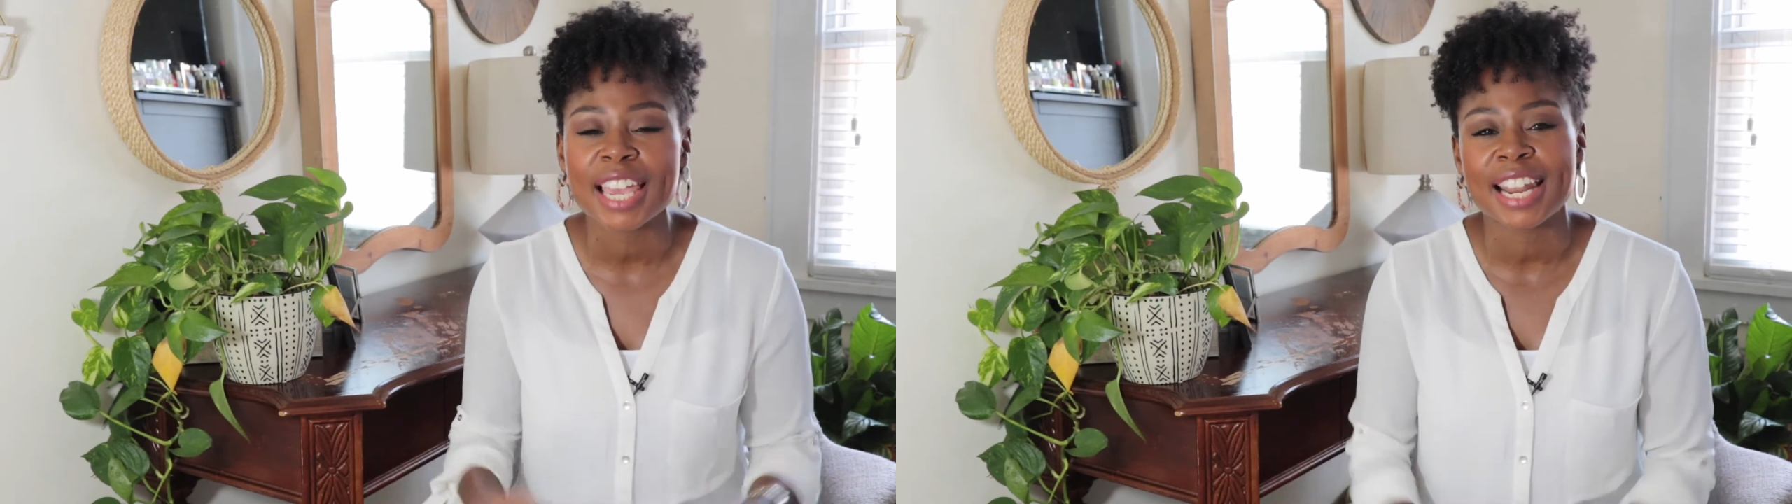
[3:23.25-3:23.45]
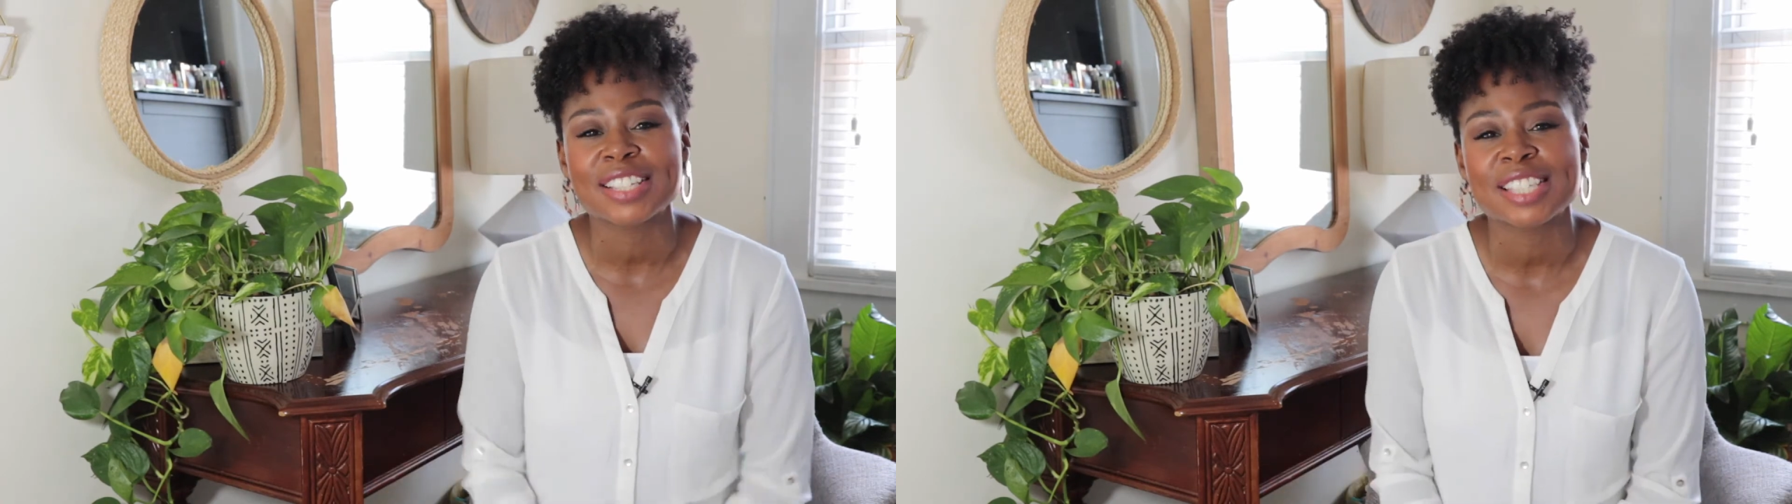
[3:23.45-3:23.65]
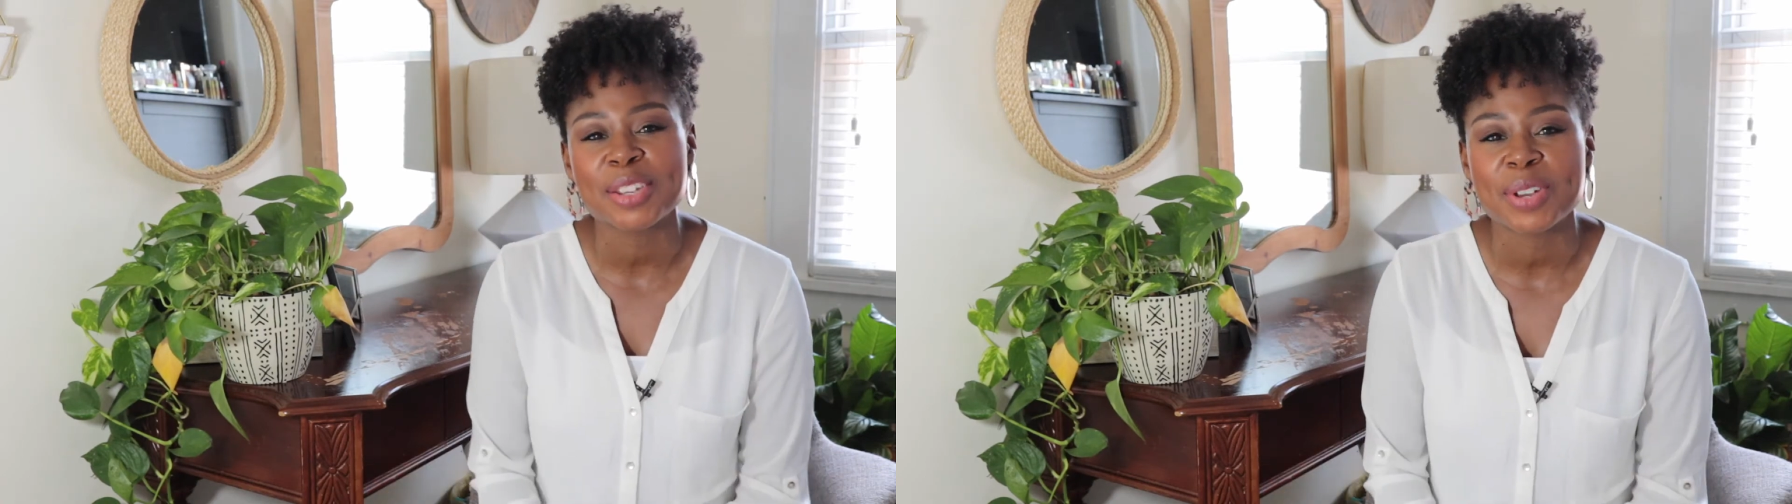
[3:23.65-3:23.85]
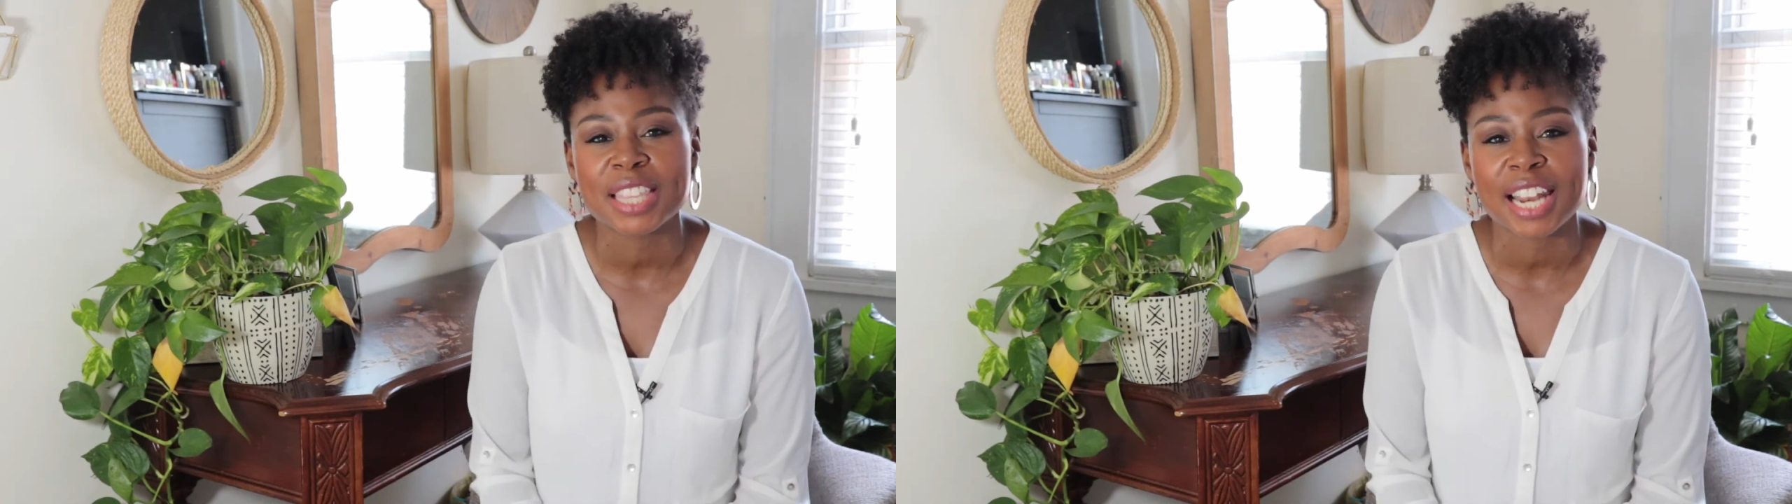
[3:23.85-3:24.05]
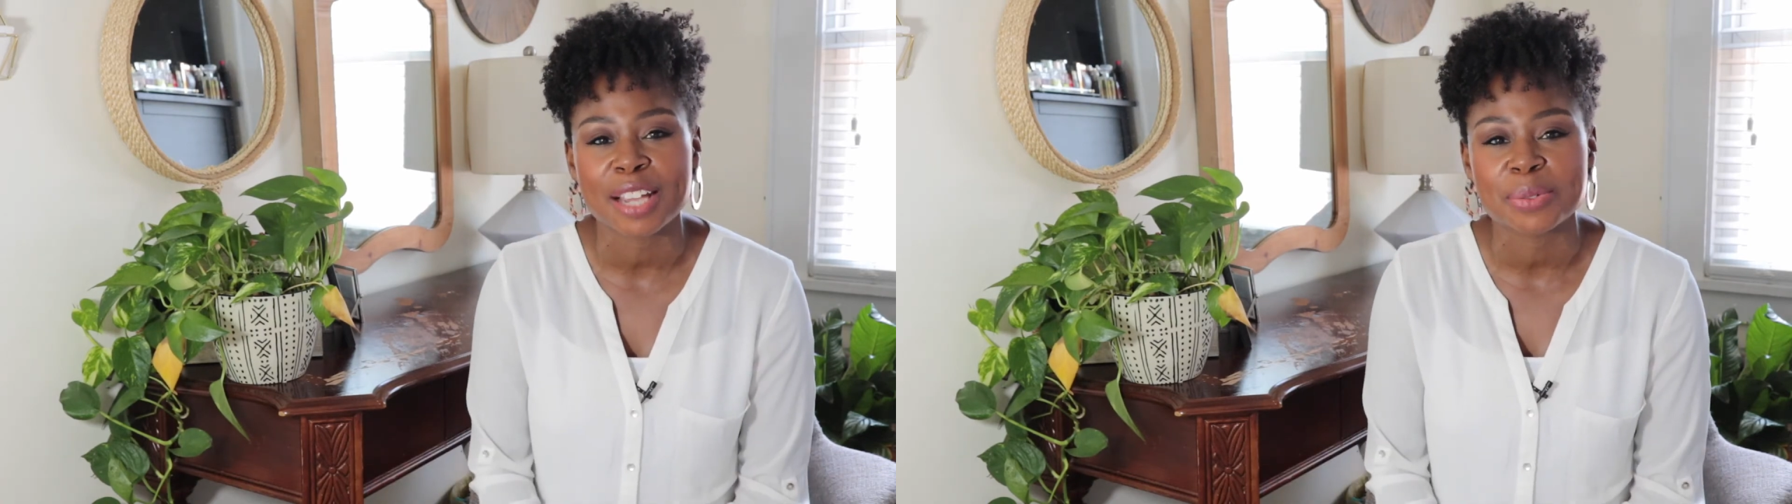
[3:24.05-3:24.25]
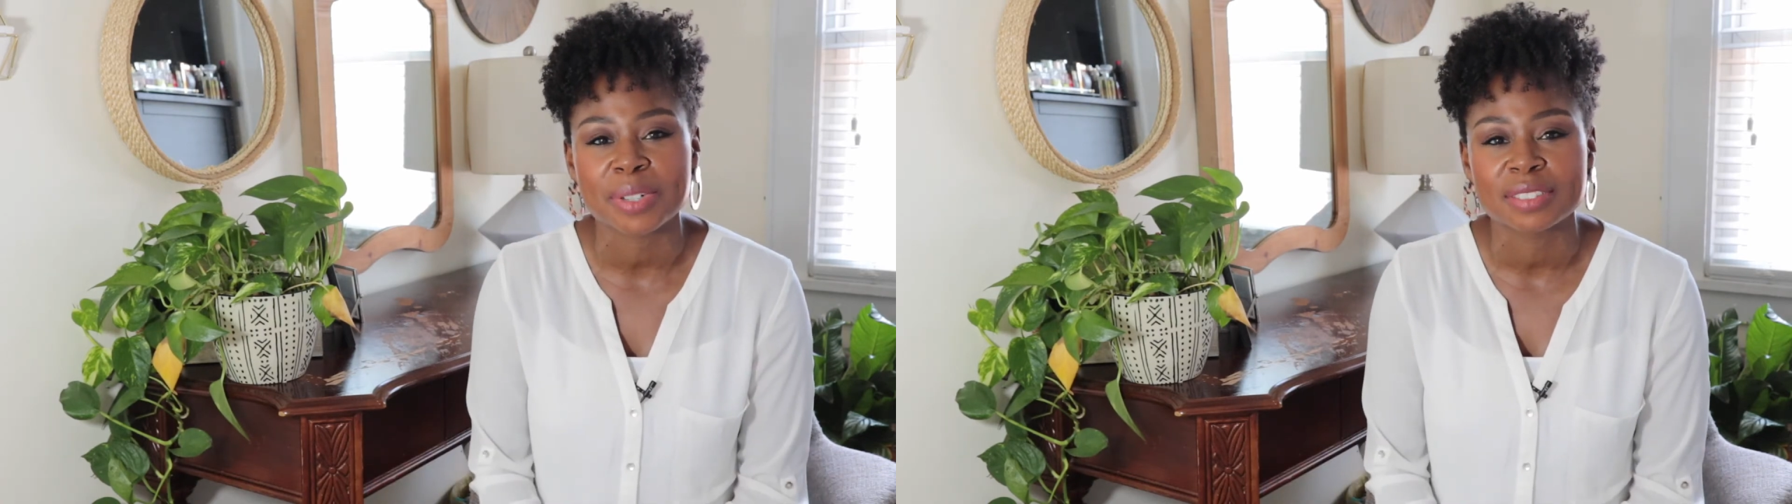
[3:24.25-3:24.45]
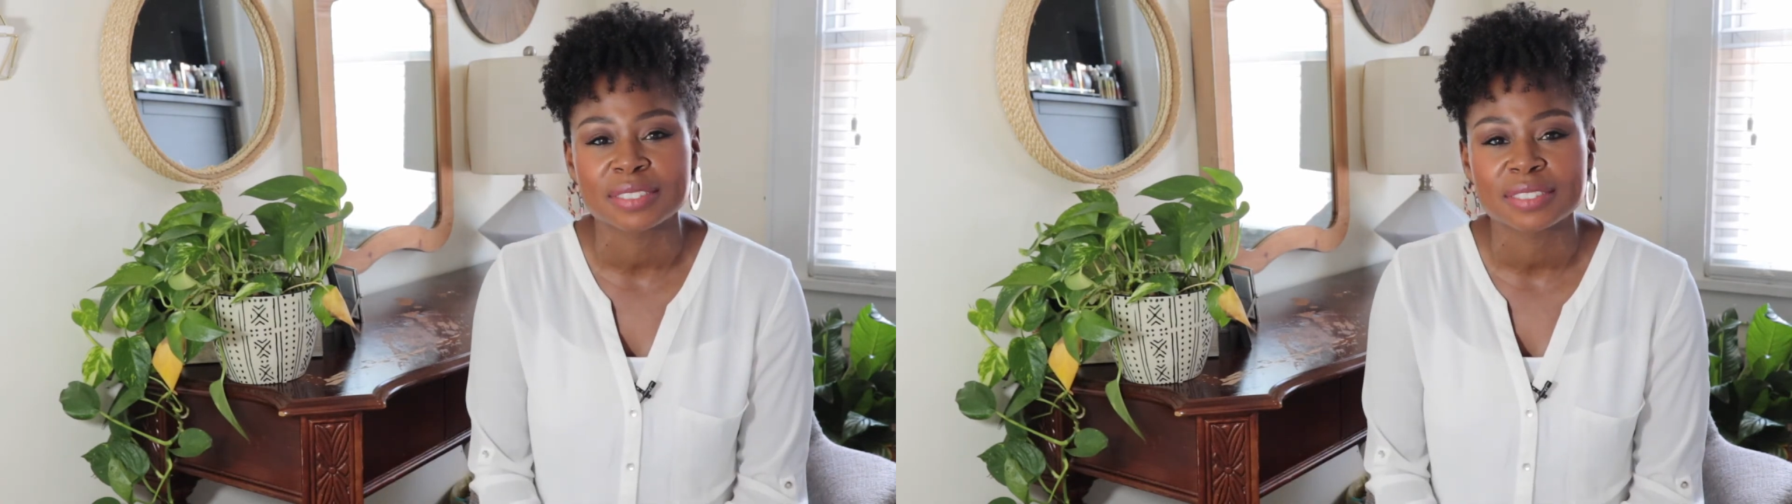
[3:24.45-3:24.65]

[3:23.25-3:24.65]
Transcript: and I'll see you in the next one.